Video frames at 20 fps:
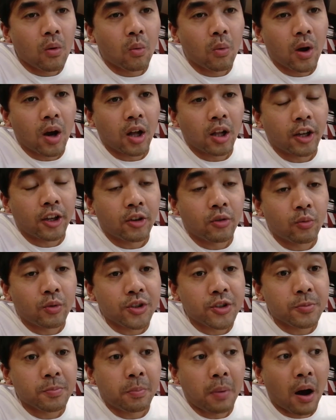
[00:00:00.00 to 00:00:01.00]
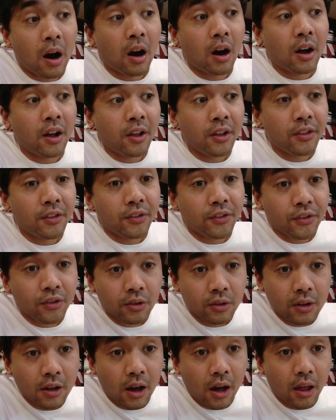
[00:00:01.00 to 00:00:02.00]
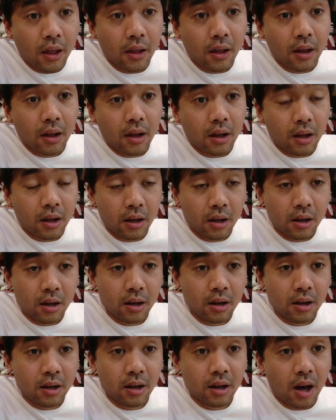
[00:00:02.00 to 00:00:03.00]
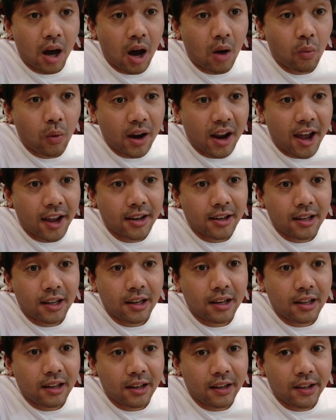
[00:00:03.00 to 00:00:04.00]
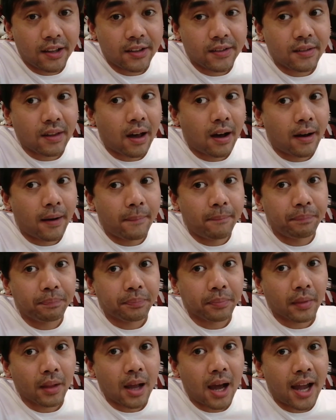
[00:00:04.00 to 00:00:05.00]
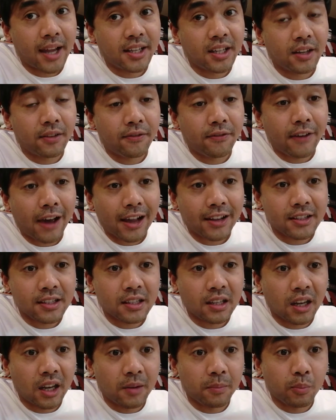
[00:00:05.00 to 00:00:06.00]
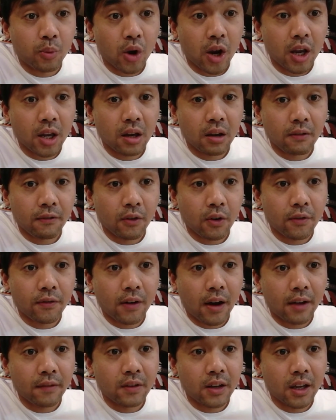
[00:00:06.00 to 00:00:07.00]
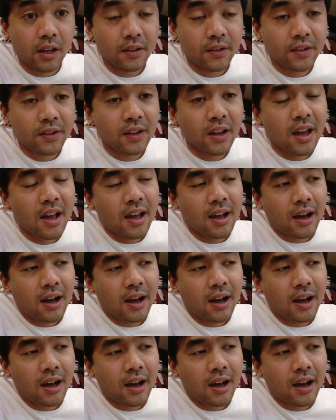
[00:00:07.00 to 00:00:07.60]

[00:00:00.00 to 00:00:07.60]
Well, in response to that, what I did is I did fasting and praying for 5 days.